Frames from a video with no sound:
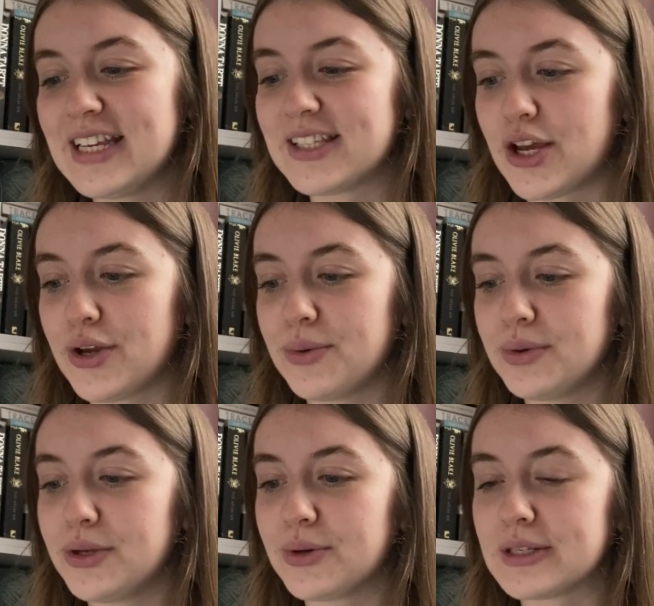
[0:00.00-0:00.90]
So
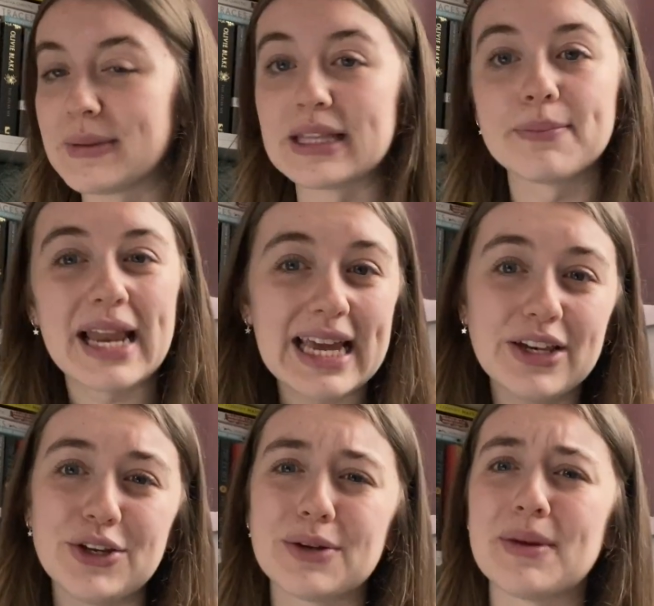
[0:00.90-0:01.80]
you could make them plain,
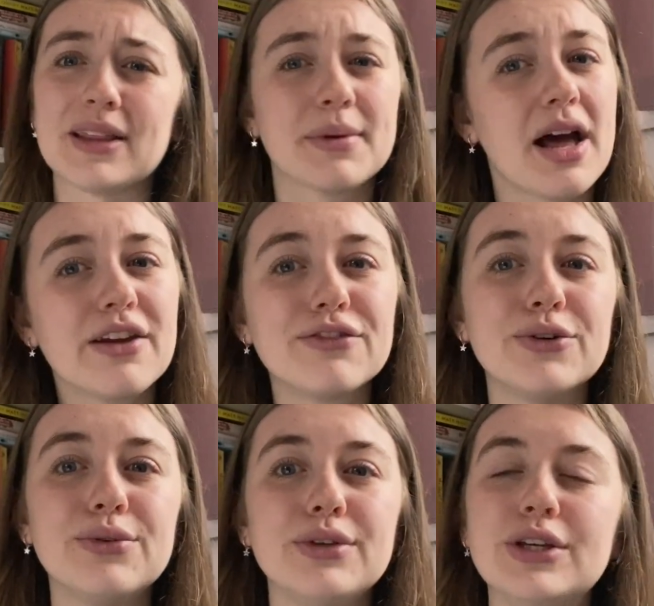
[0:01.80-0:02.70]
you could make them
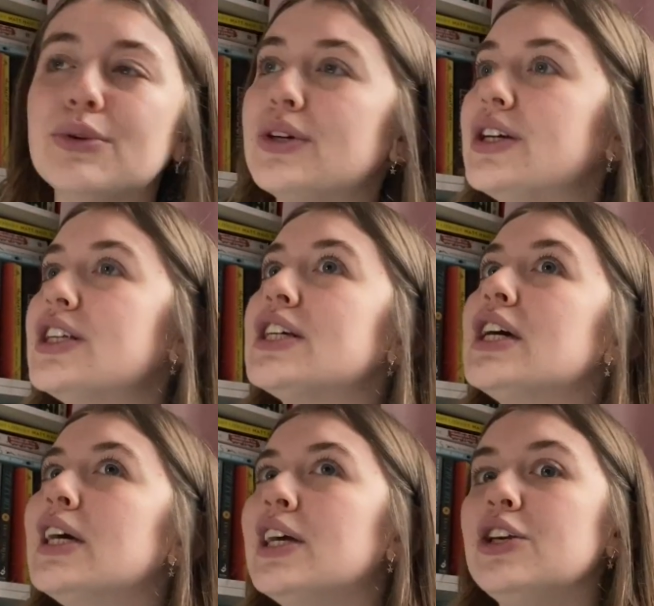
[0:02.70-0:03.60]
colourful, you could
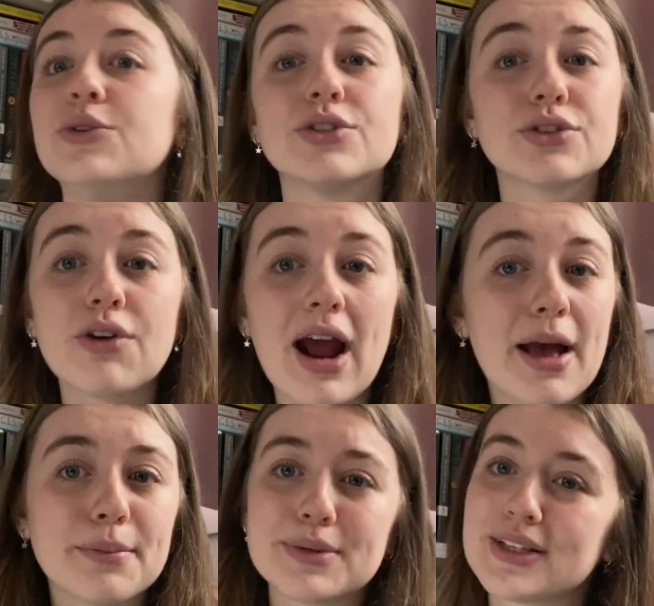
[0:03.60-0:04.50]
use
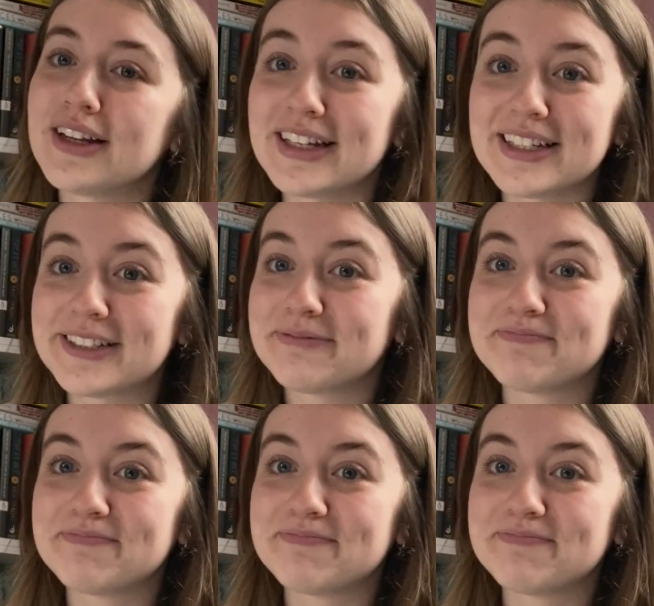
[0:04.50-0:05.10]
scraps, like